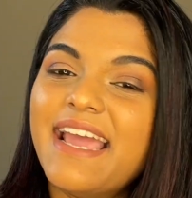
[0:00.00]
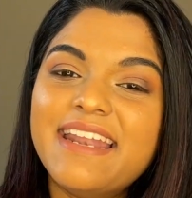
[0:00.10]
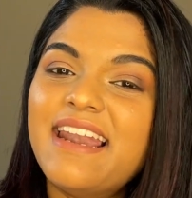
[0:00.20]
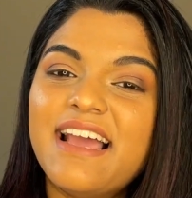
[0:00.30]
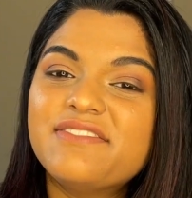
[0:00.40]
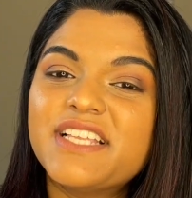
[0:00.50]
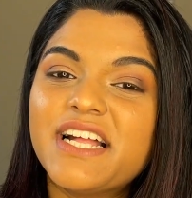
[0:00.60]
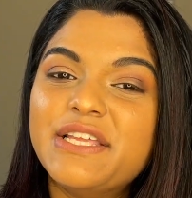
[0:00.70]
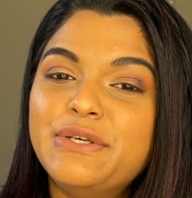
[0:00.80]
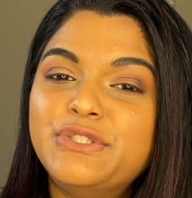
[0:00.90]
and
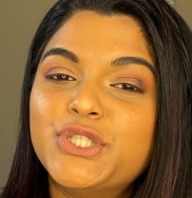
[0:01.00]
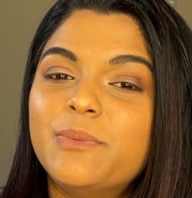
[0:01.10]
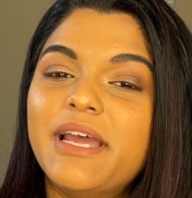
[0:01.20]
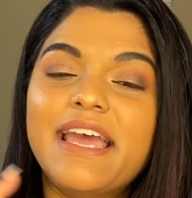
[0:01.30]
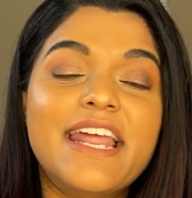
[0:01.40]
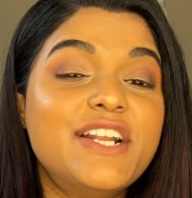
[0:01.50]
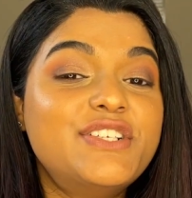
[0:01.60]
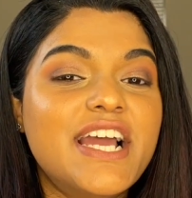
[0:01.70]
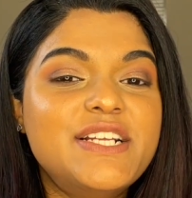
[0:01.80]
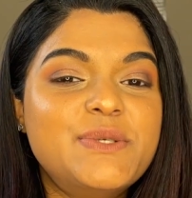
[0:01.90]
lifestyle YouTuber and I
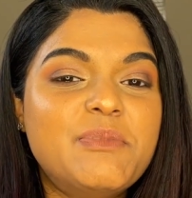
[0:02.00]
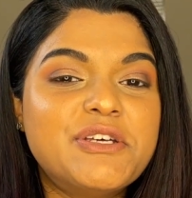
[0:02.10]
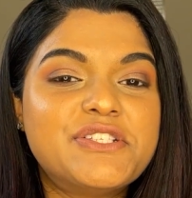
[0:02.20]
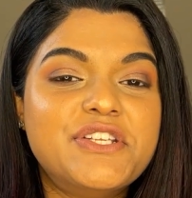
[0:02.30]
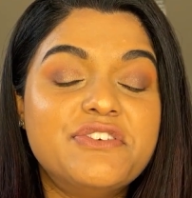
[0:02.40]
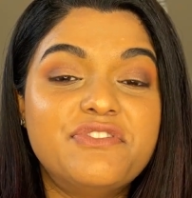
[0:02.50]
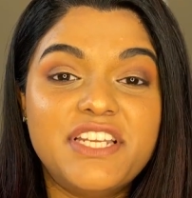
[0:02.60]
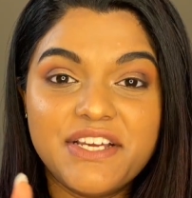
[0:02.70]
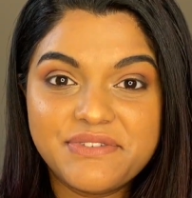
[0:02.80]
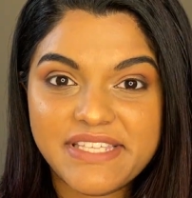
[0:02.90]
try to post new
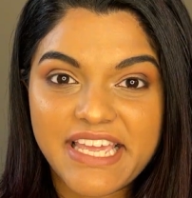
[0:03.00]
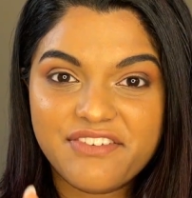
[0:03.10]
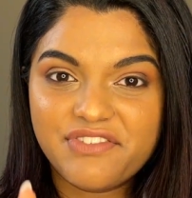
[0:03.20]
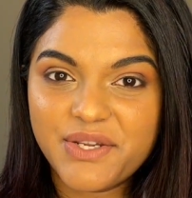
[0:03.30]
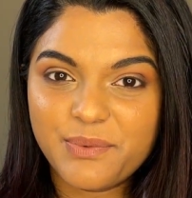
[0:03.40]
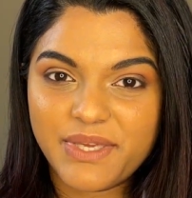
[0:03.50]
videos every